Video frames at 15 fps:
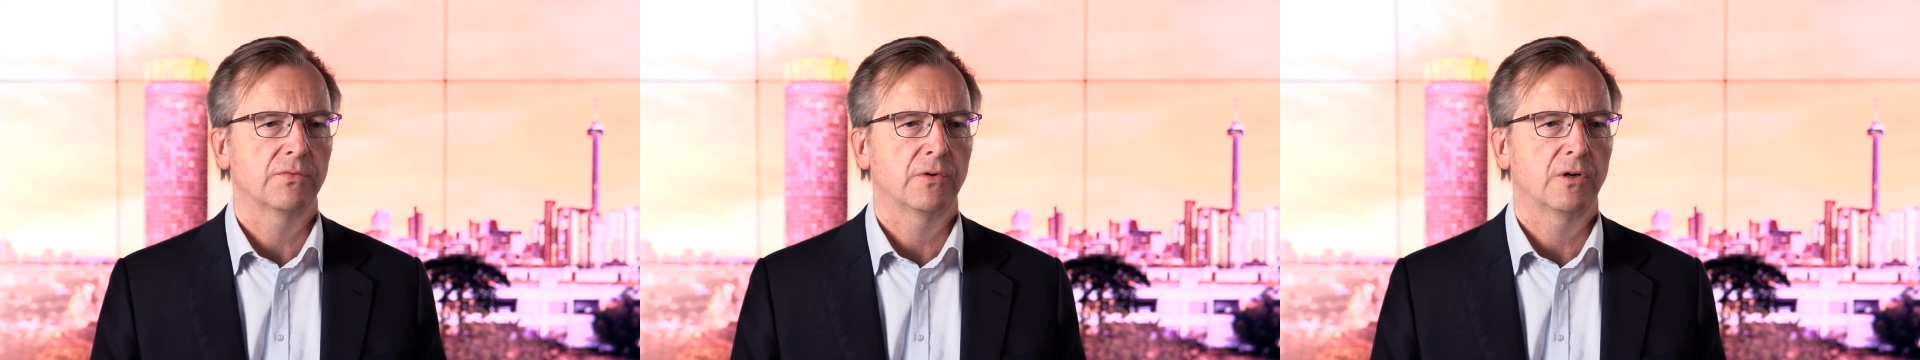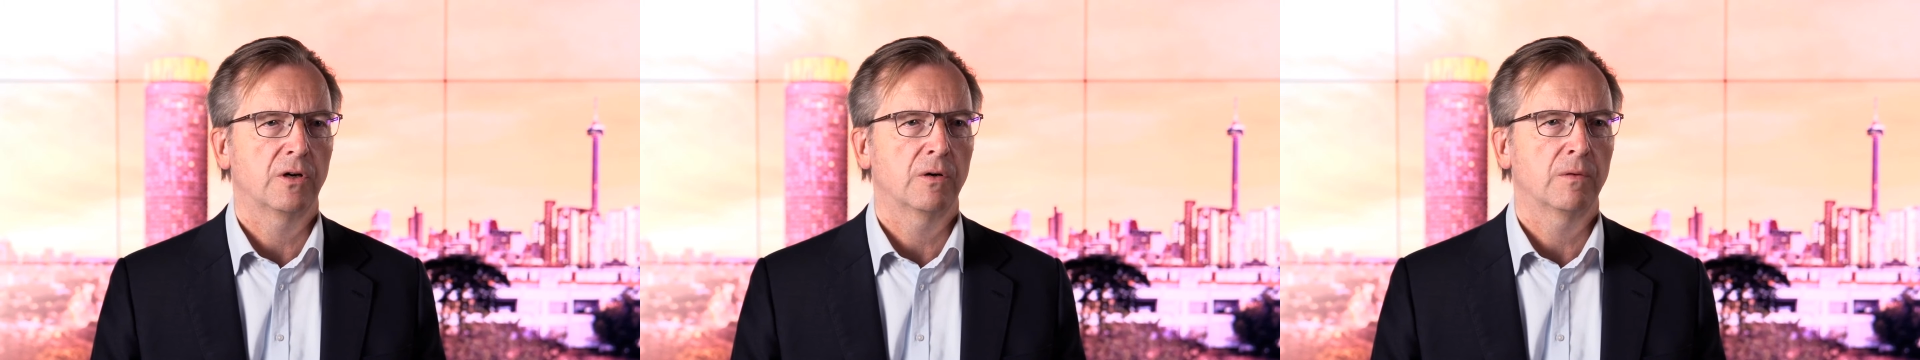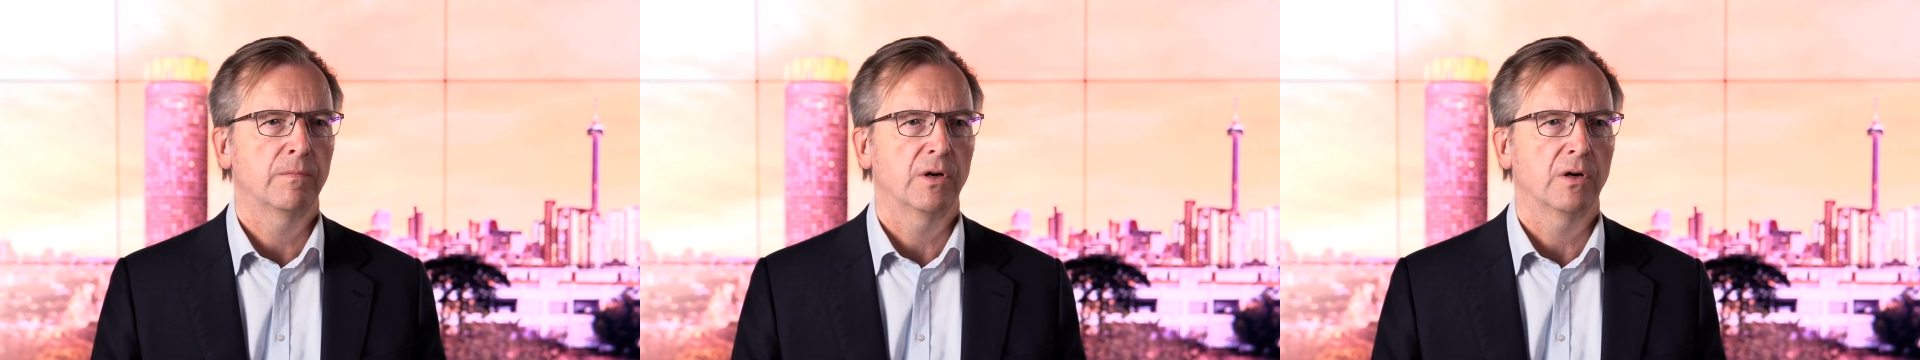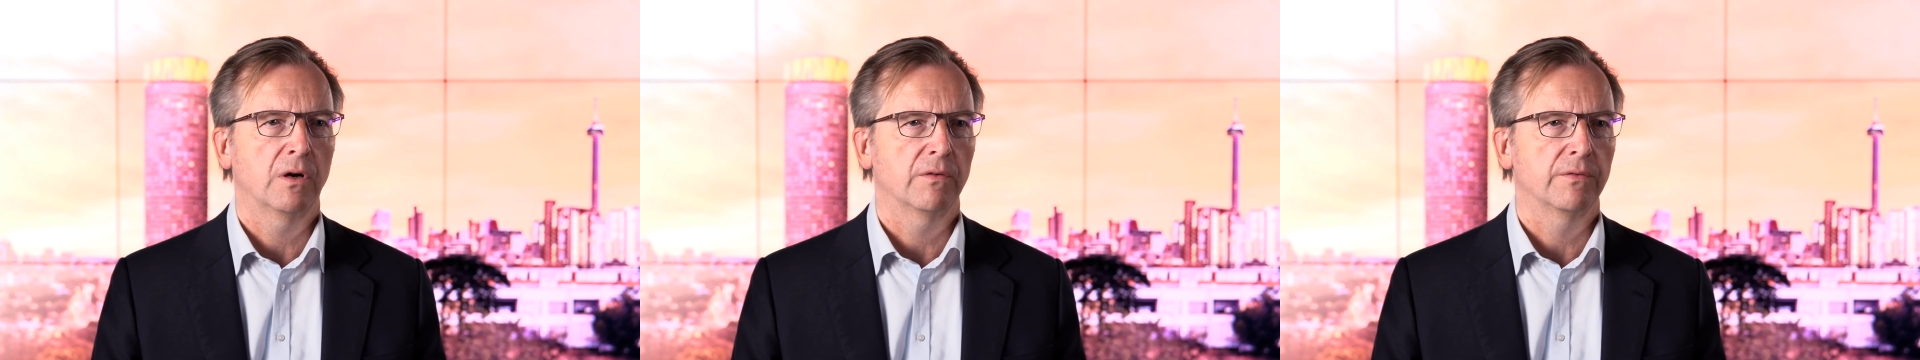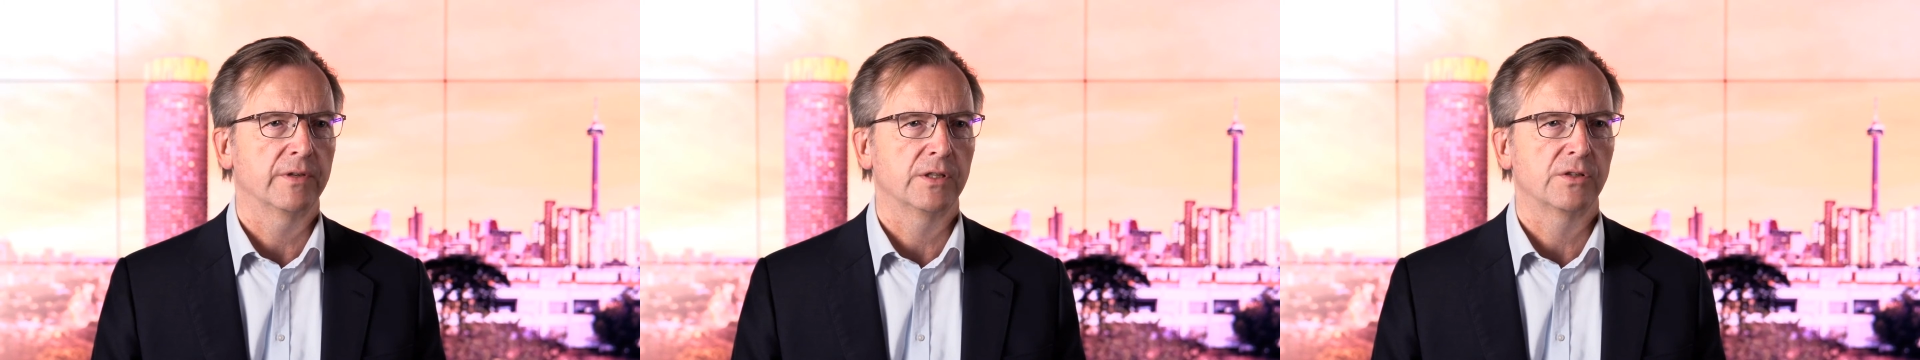form
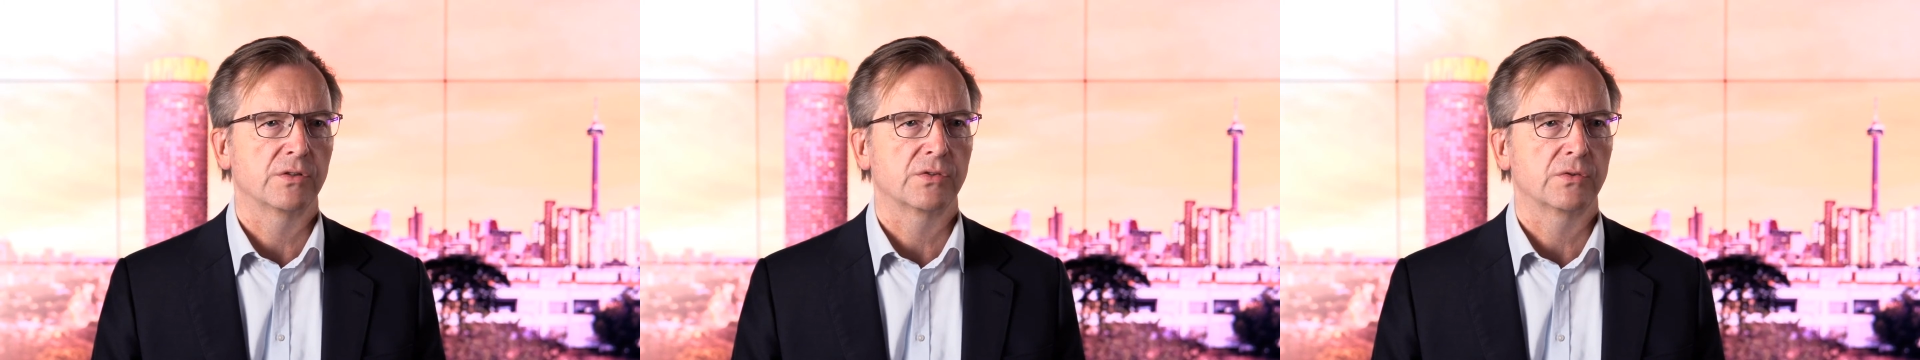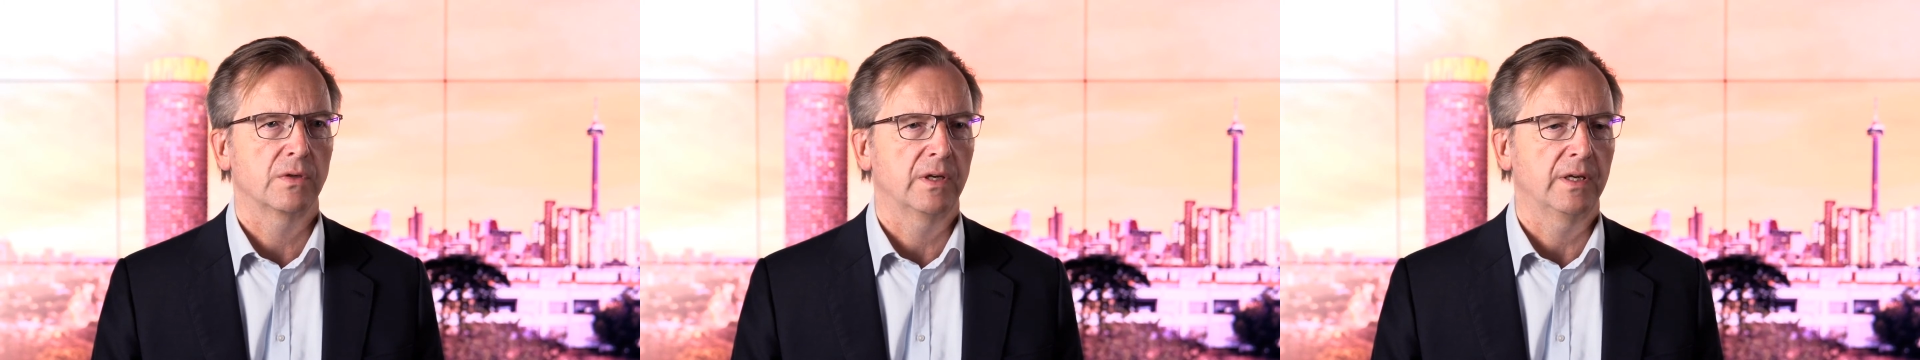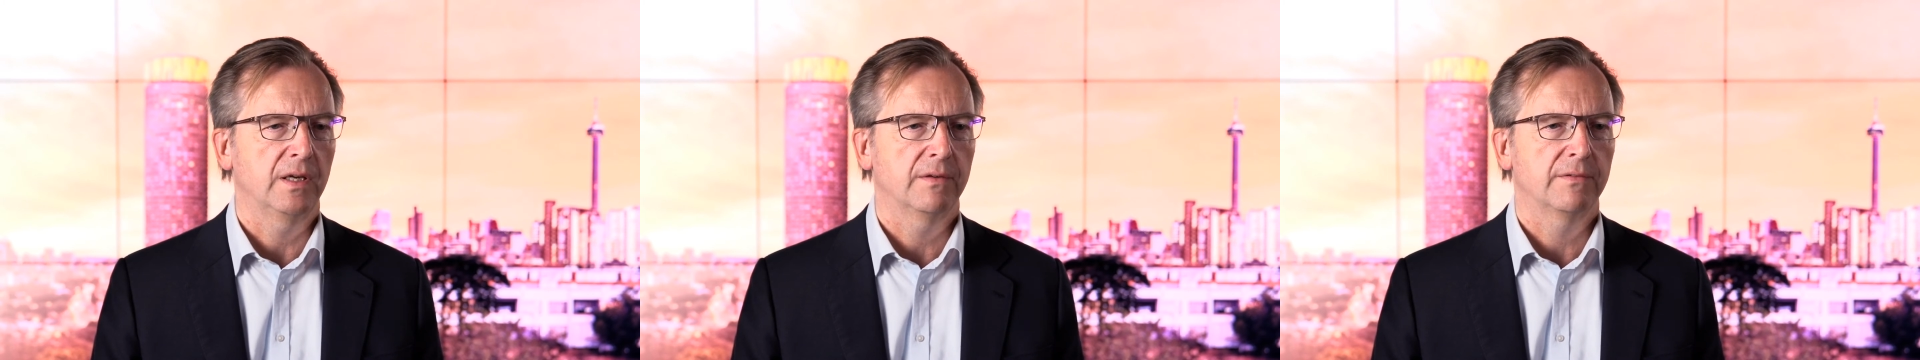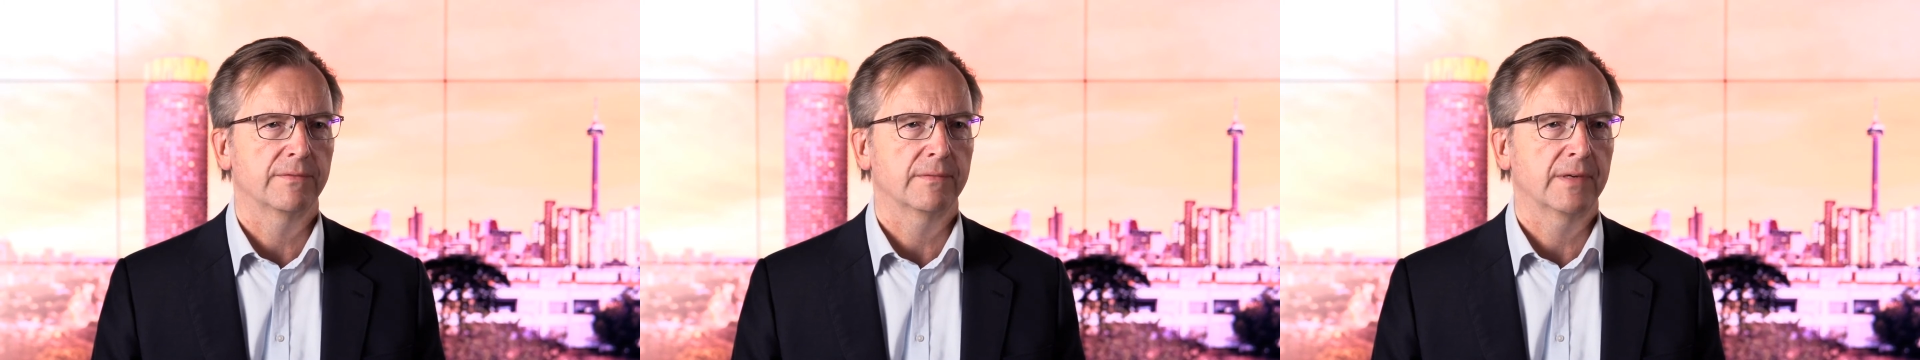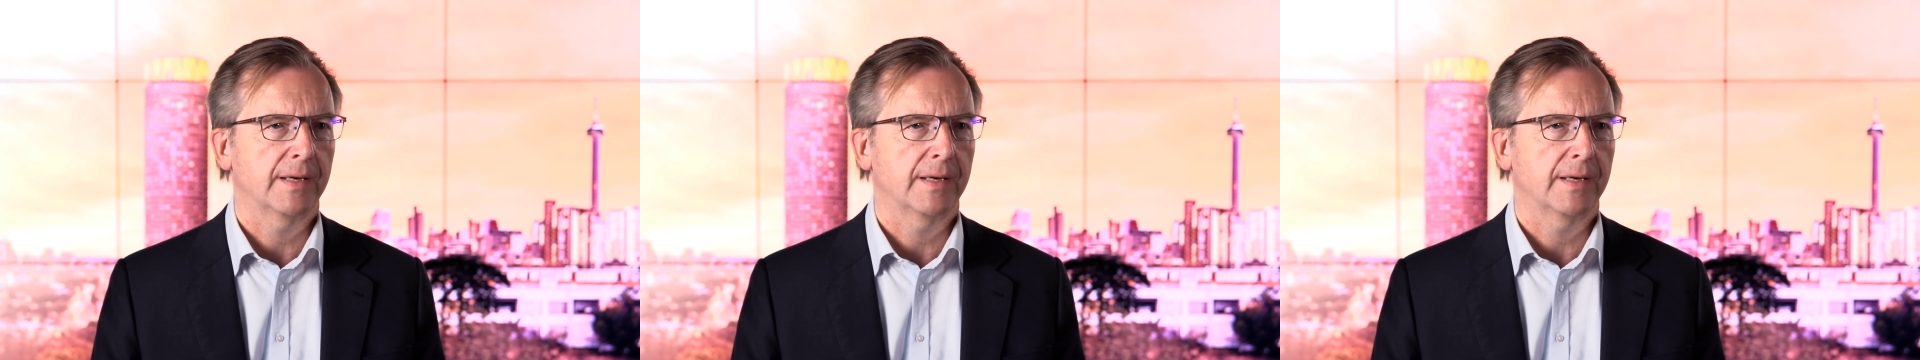of interest relief,